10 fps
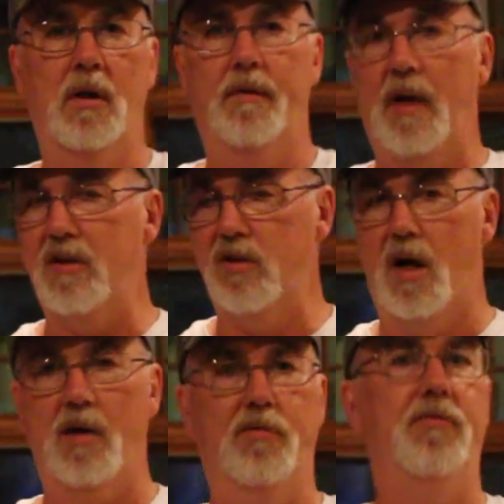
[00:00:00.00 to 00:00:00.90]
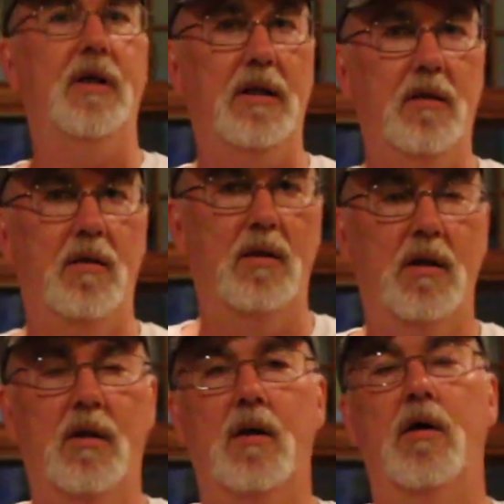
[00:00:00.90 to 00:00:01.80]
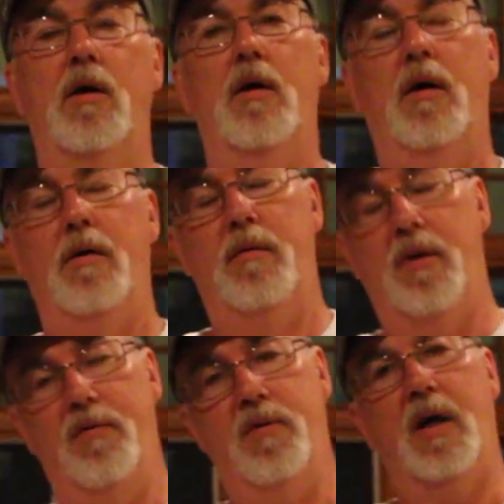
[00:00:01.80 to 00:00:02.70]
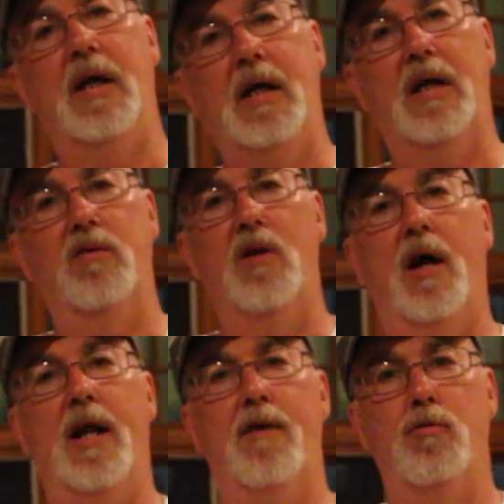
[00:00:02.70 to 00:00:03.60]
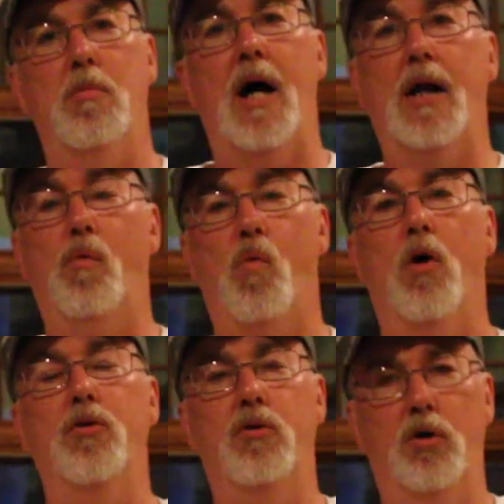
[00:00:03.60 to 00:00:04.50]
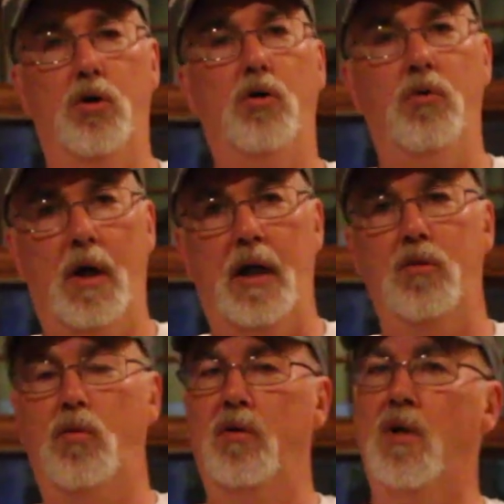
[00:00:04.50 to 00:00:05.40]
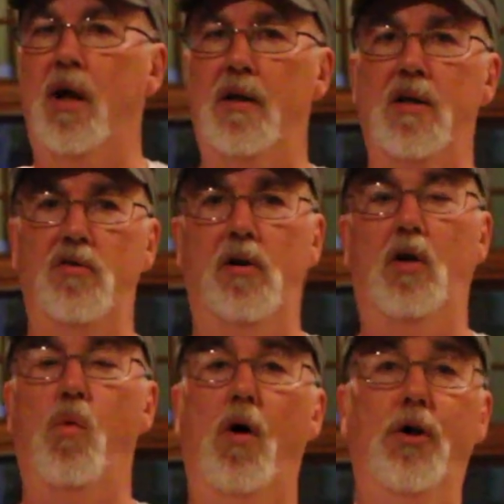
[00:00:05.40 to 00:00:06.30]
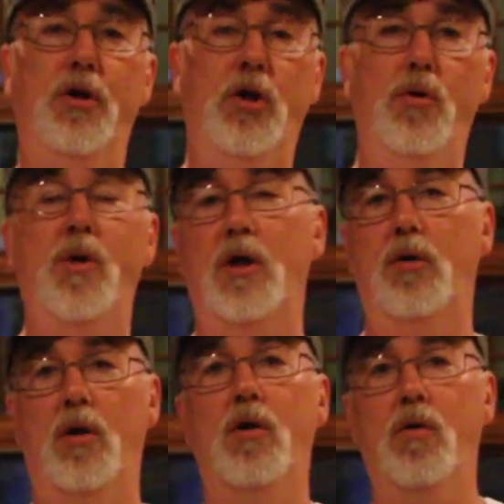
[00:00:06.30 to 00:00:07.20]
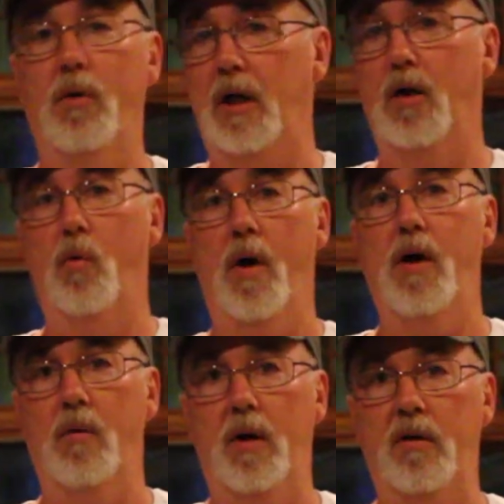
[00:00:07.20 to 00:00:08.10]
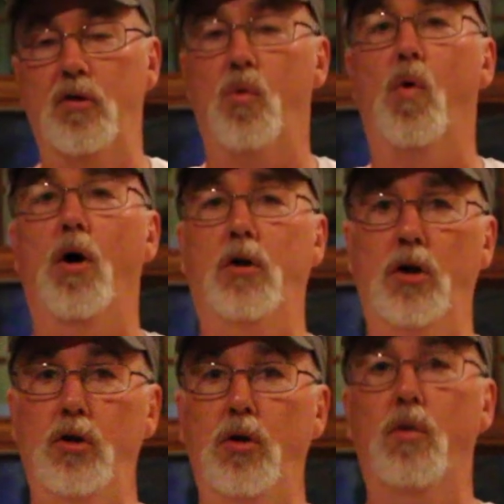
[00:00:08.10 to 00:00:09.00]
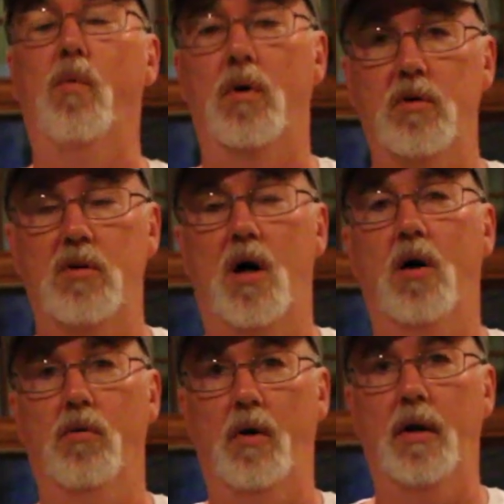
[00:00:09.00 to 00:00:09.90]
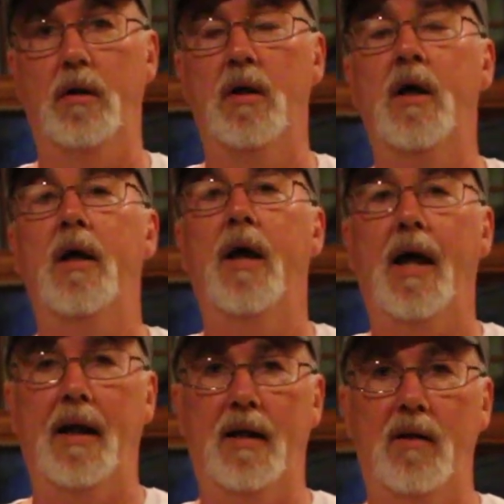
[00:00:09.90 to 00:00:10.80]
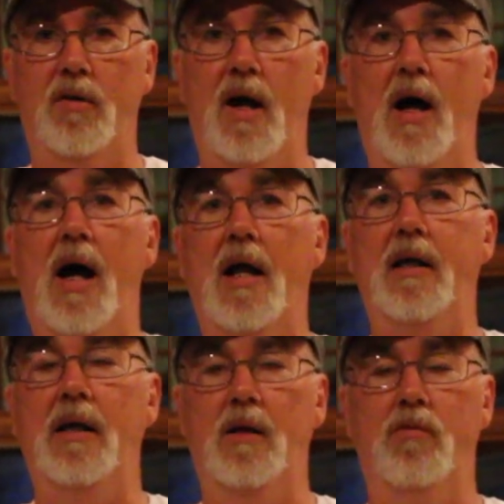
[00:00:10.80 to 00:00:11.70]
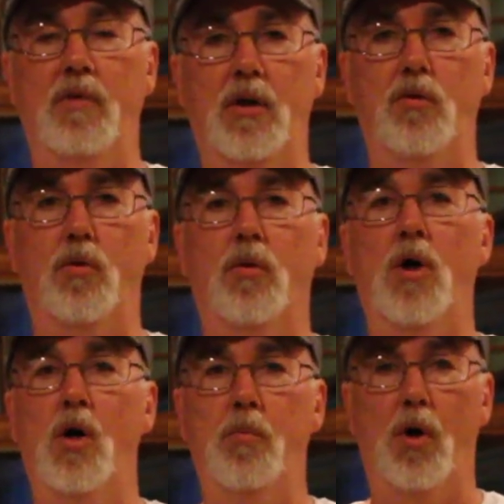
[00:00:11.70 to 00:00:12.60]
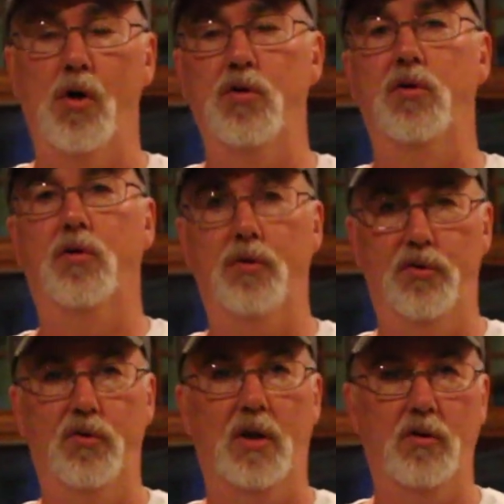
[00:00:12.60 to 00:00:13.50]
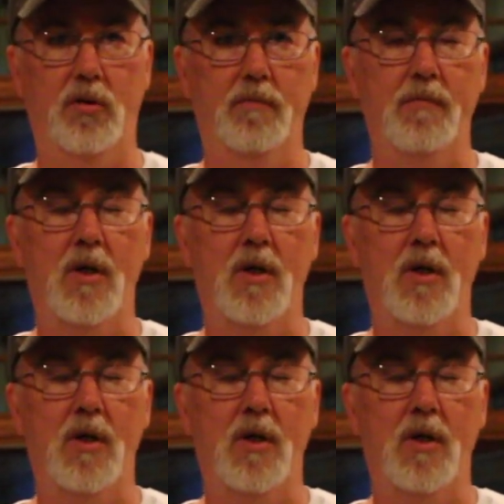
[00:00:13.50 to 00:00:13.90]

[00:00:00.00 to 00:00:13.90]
That's not a feat. The thing is, not everybody wants to do that. So it's not necessarily what you can do and get away with, it's what do you want to tolerate. And it is a highly individual, personal decision.